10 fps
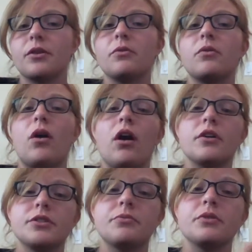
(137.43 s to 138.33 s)
So
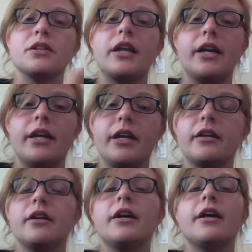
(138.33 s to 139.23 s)
also
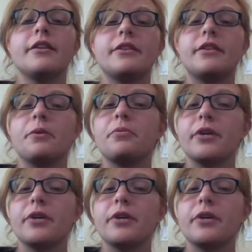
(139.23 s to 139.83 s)
relating their